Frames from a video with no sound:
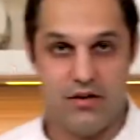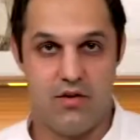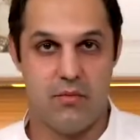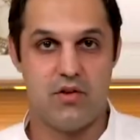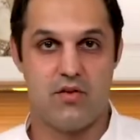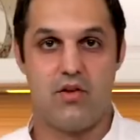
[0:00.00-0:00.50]

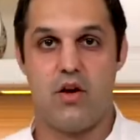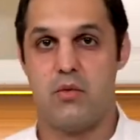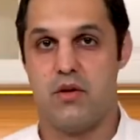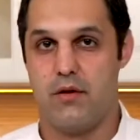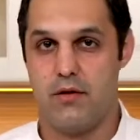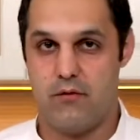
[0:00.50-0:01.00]
I'm gonna start with
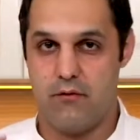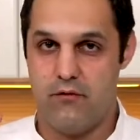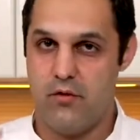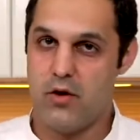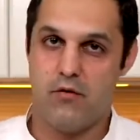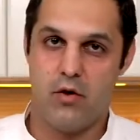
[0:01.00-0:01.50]
the
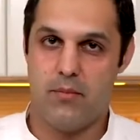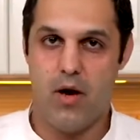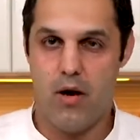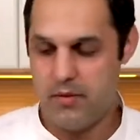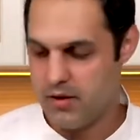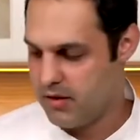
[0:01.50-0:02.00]
very, very
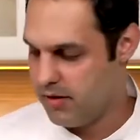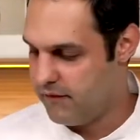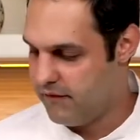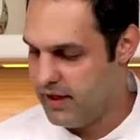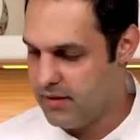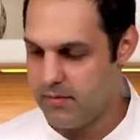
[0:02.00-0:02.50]
popular and
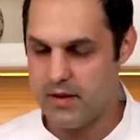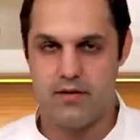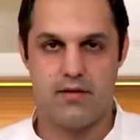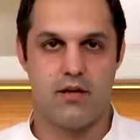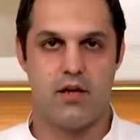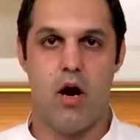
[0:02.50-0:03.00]

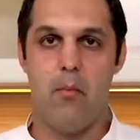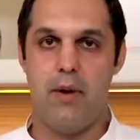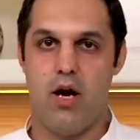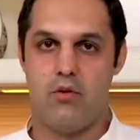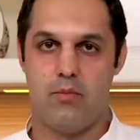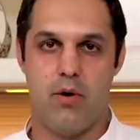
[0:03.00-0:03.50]
famous
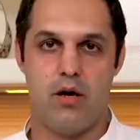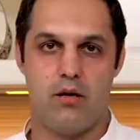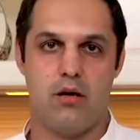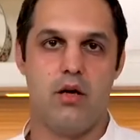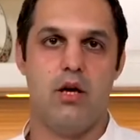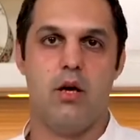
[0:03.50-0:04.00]
compound
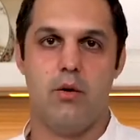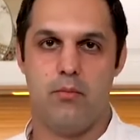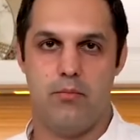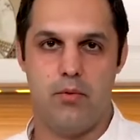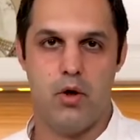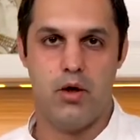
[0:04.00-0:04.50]
butter,
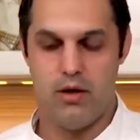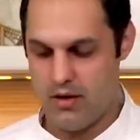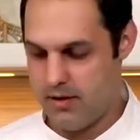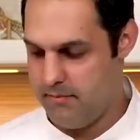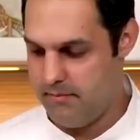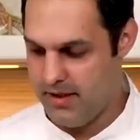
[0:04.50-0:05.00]

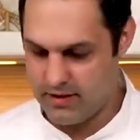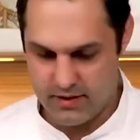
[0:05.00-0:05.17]
beurre maître